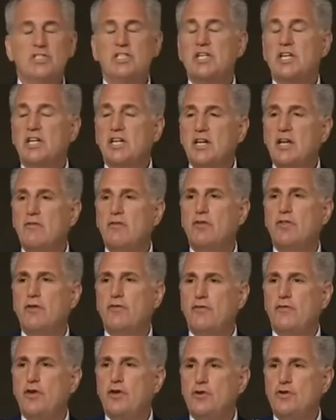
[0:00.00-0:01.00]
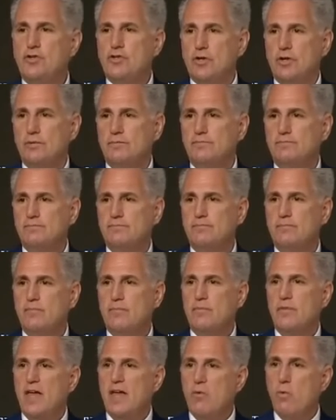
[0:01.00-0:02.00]
to deliver the future
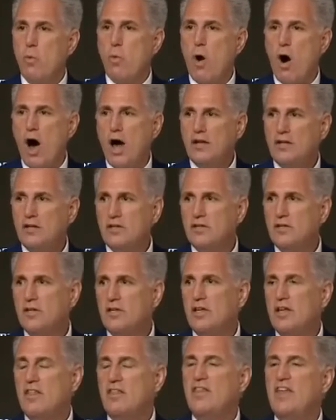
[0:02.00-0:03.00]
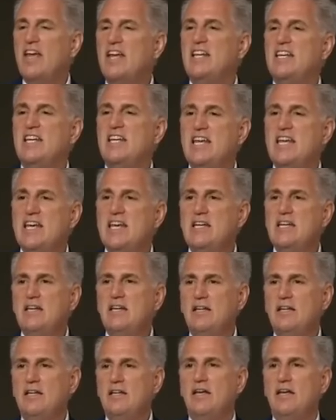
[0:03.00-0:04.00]
they want, they
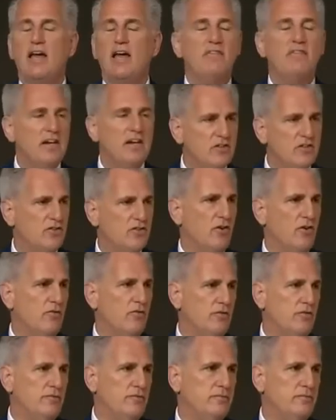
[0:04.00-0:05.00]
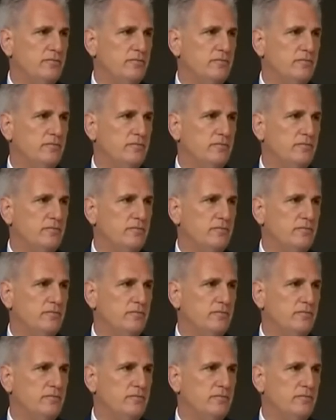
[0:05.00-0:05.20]
need, and they deserve.